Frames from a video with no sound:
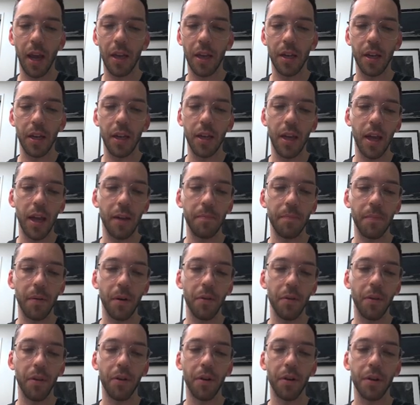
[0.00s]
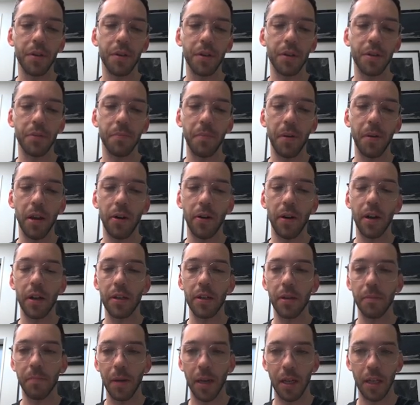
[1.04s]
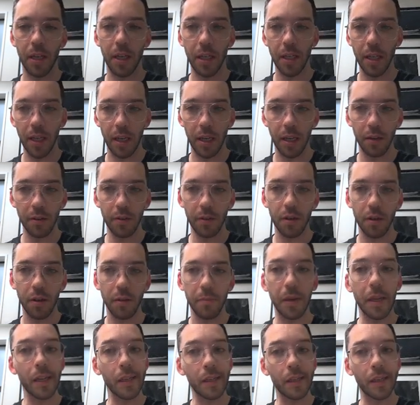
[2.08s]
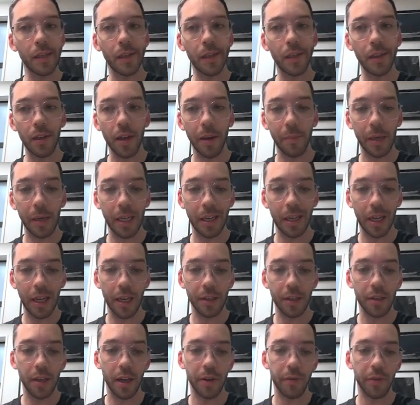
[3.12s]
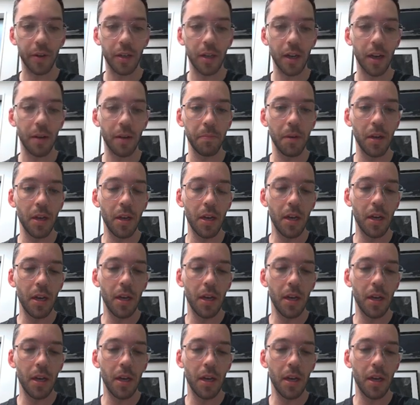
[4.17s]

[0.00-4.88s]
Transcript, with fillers: and again, both of those are superior to PDT. So PDT coming in last every time.